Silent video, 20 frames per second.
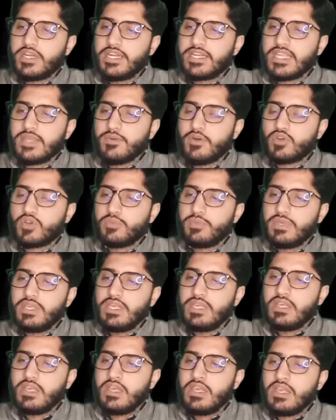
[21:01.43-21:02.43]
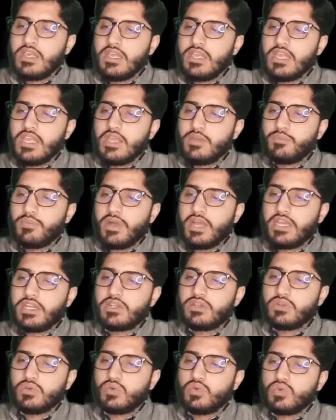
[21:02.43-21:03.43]
It came out to be a by
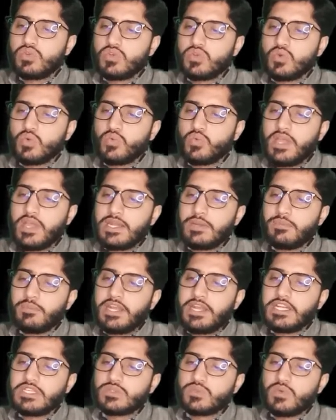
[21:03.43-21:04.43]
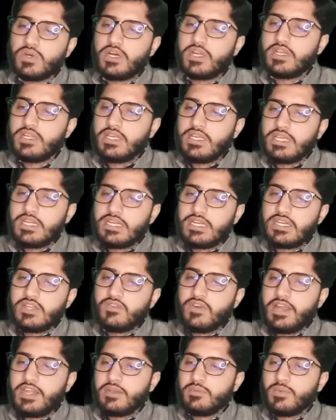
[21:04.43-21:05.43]
2 2n minus 1
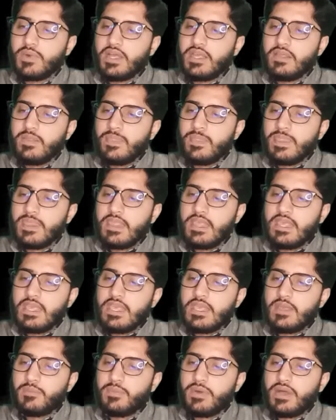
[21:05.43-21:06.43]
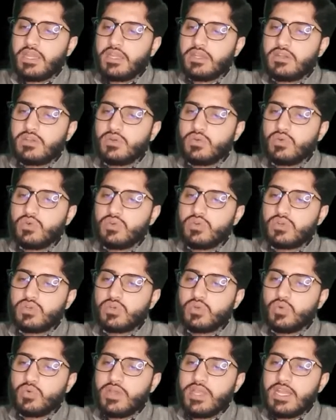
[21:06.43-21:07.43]
divided by a by 2
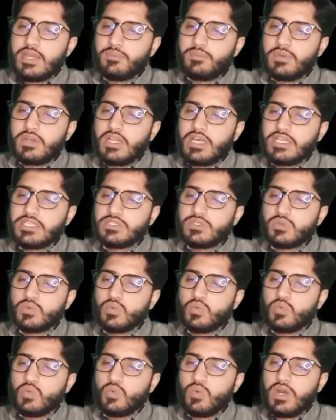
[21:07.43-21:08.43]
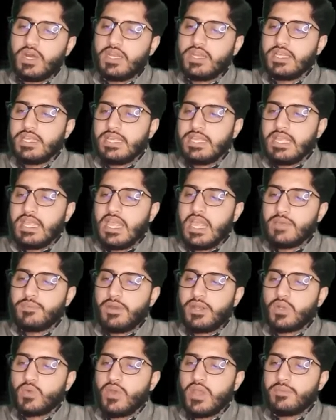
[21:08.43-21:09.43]
2n plus 1. A
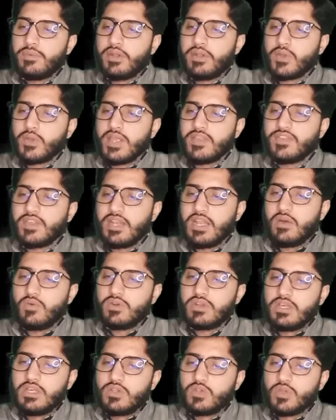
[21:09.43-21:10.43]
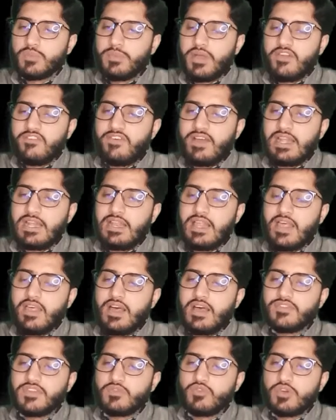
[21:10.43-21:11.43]
by 2 cancel out. So my final
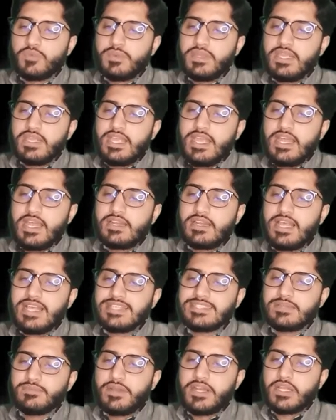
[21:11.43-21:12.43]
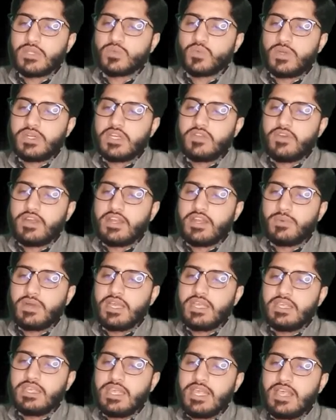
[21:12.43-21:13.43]
answer would be n Sn minus 1 divided
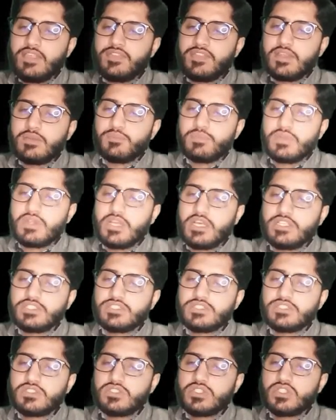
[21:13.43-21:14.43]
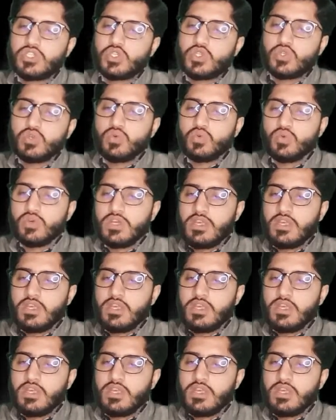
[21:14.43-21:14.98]
by Sn plus 2.